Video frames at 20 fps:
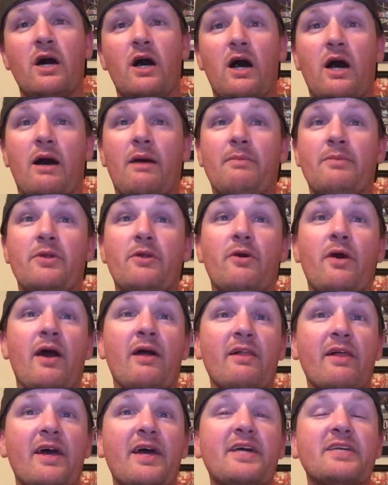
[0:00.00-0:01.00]
Um, you know,
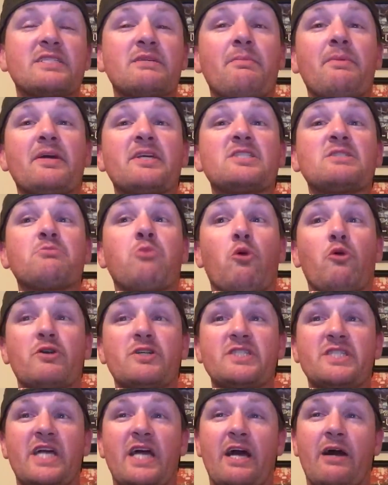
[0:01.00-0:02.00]
LA is a big
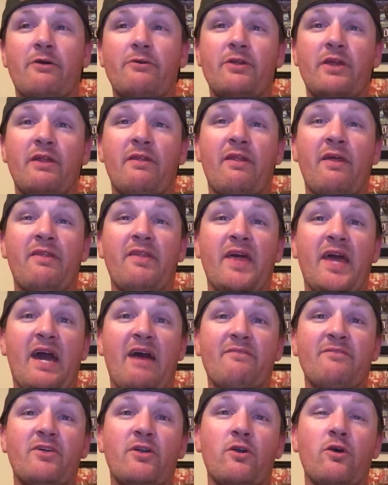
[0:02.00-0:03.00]
sports town, and, and they
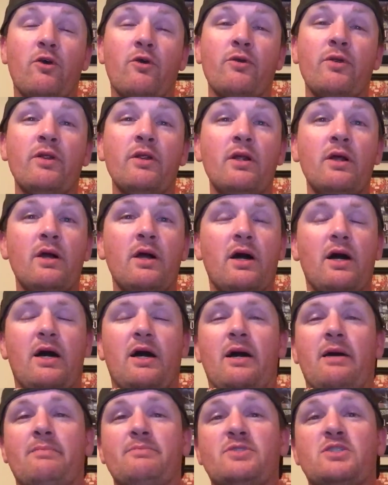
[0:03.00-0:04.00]
have their own
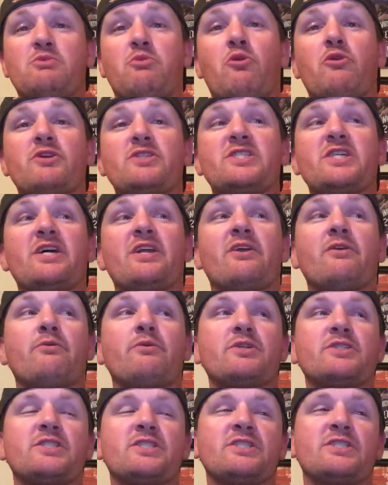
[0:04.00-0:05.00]
um, sports center,
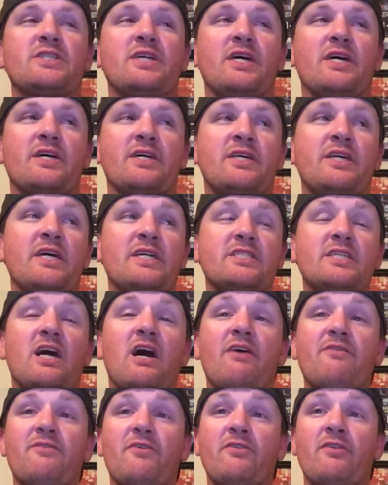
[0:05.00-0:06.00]
which is uh, kicked
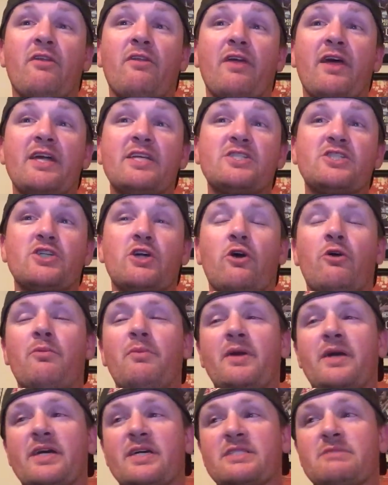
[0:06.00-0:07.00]
off on the late show
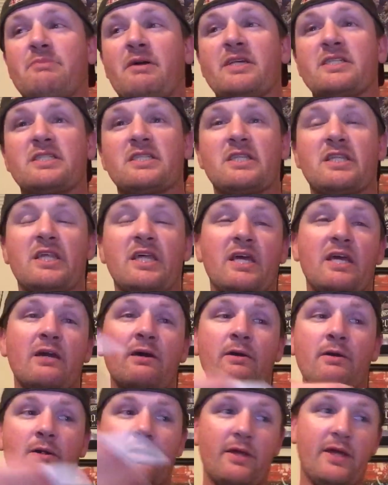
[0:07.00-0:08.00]
because basically
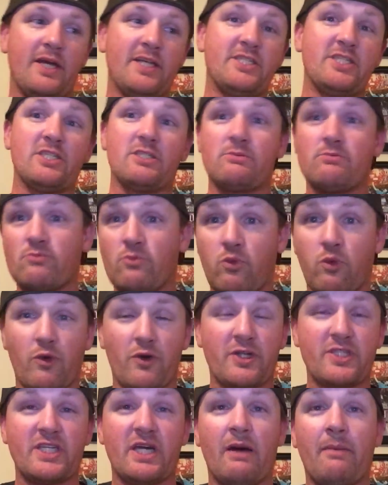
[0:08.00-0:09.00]
it just
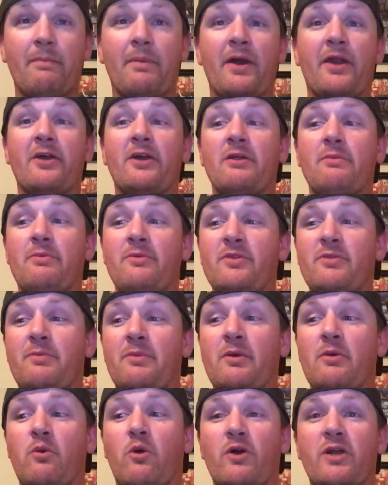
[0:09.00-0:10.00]
works out better to, to,
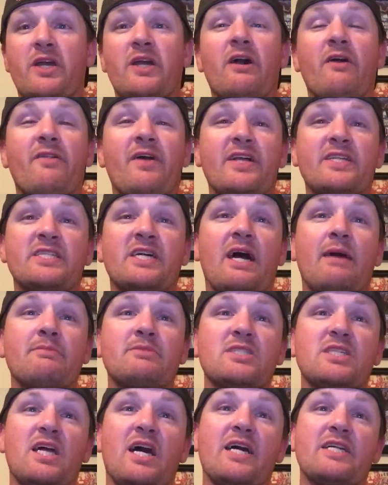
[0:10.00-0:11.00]
be working on that time
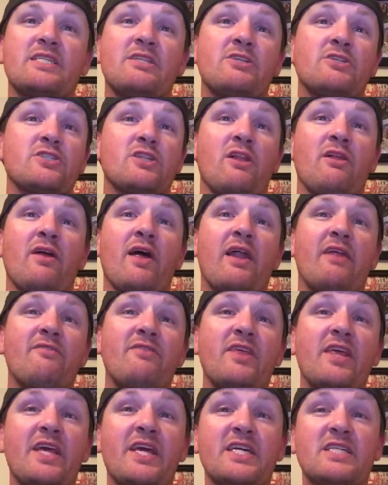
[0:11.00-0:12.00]
slot. And there's a lot
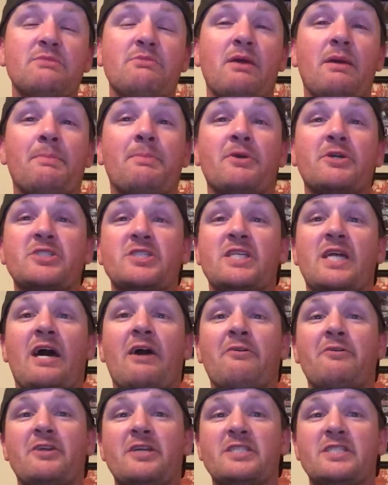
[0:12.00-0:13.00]
of the ESPN
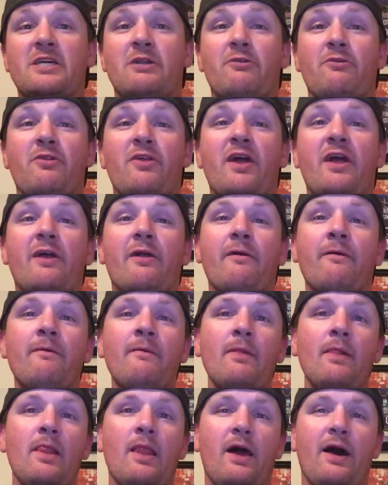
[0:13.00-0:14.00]
personalities that are there.
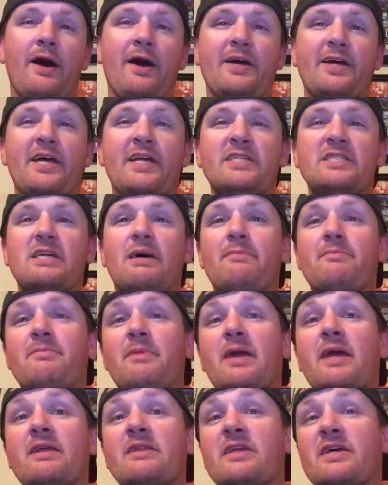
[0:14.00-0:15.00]
Uh, it ends up
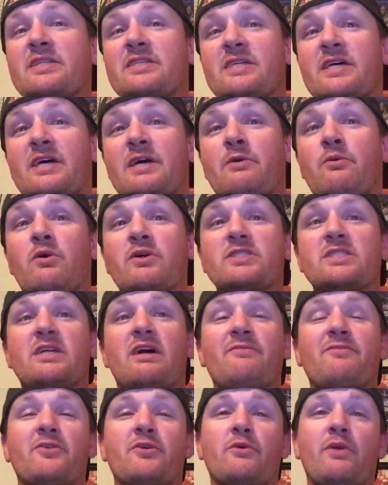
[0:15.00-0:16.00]
being that uh, it
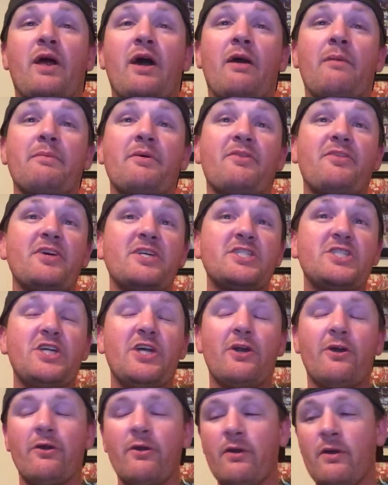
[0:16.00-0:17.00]
wasn't off the ground, but this
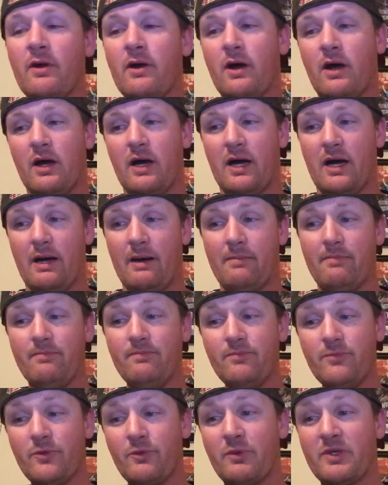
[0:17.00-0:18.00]
year
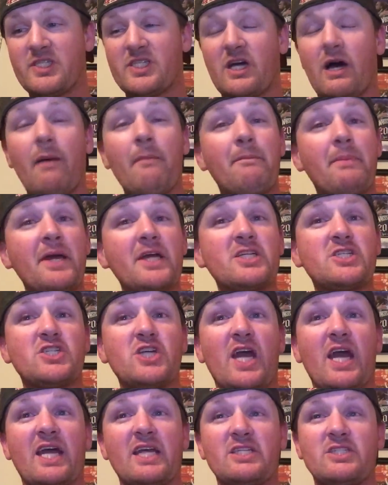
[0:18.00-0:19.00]
um, we saw a big
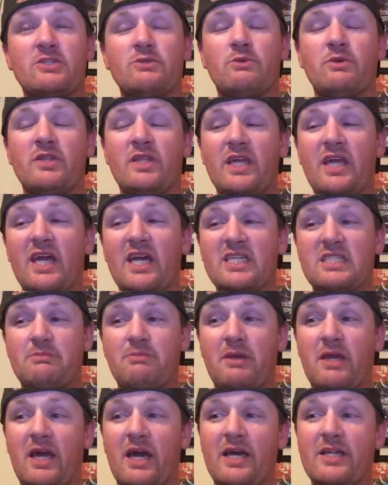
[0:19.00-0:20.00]
change with
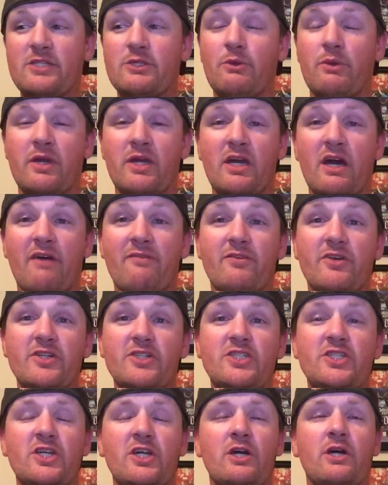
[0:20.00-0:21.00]
ESPN doing
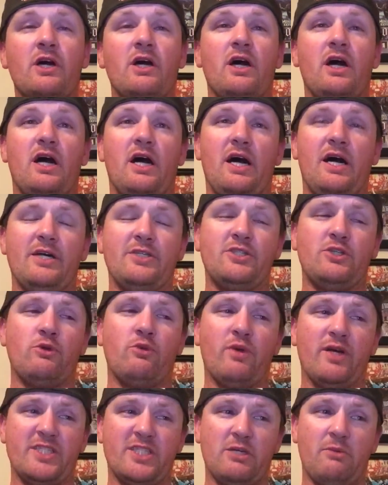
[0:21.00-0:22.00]
coverage uh,
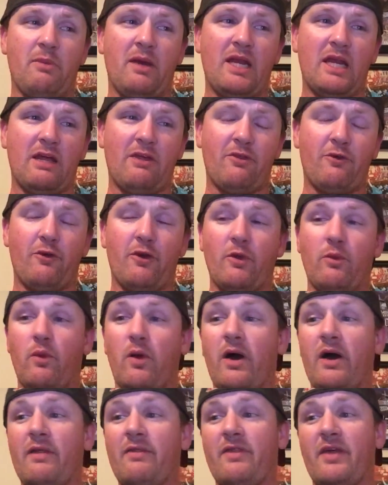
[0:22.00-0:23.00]
to WrestleMania
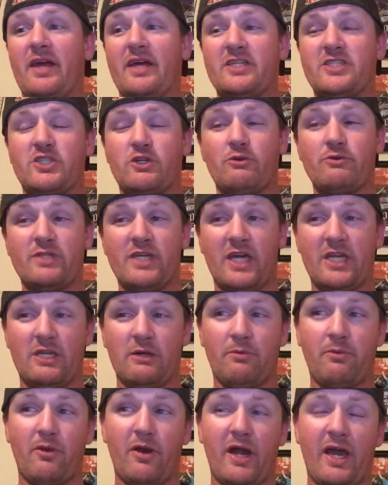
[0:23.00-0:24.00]
31. They showed
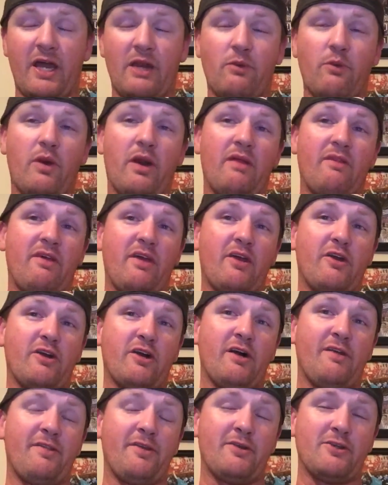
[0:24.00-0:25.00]
Daniel Bryan winning the
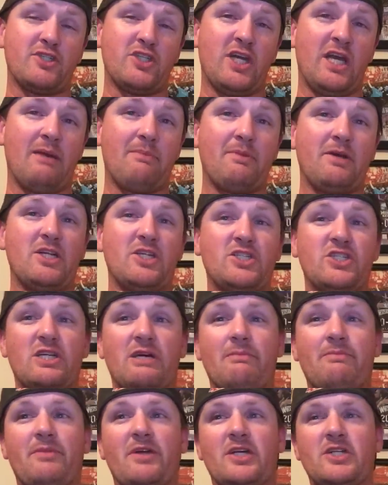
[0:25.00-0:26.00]
Intercontinental
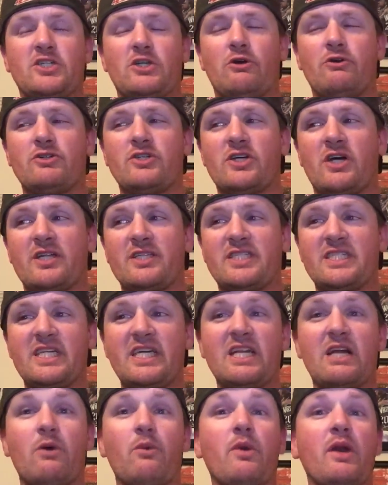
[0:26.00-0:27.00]
Championship. They showed John
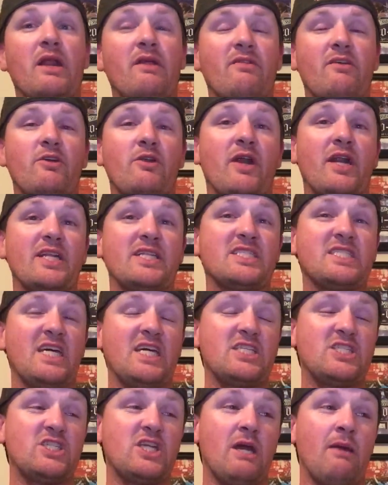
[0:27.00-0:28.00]
Cena winning the United
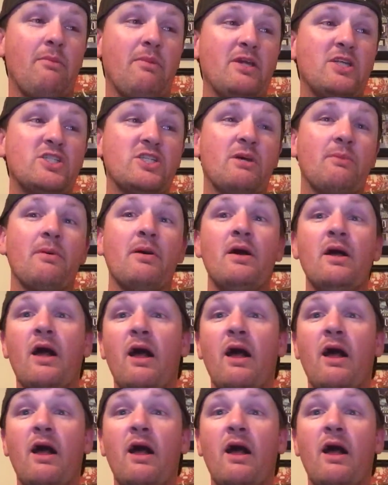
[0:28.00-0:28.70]
States Championship.